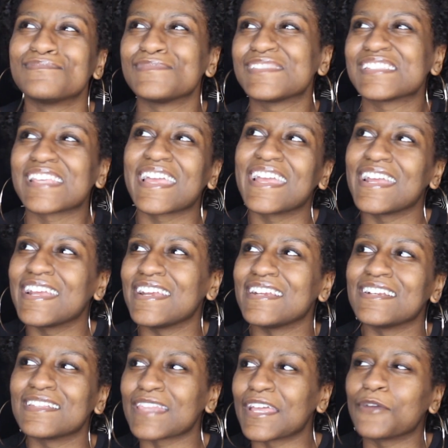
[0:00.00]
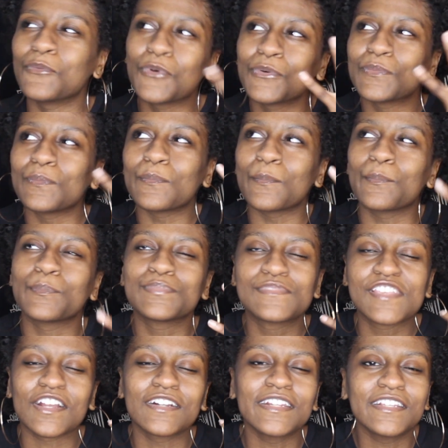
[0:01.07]
saying like, well,
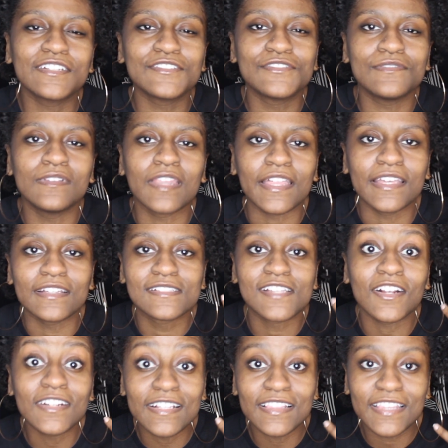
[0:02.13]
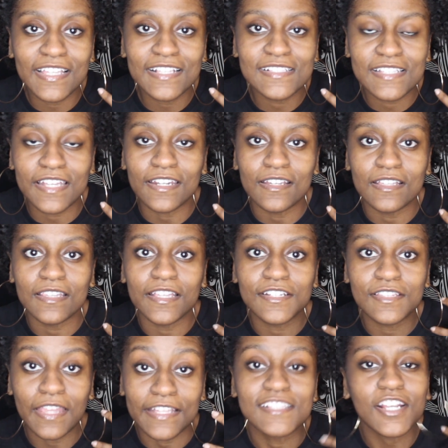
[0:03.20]
turning things that
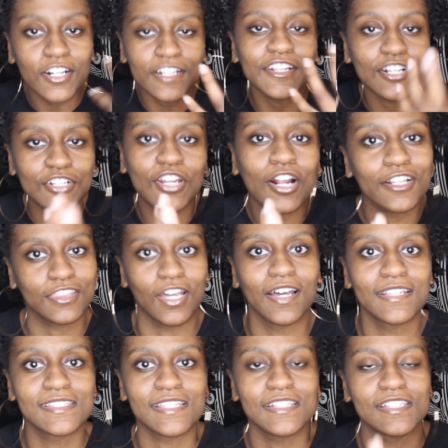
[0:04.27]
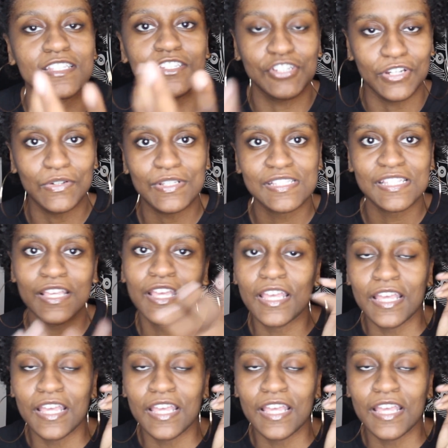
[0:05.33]
like turning your dark thoughts into jokes.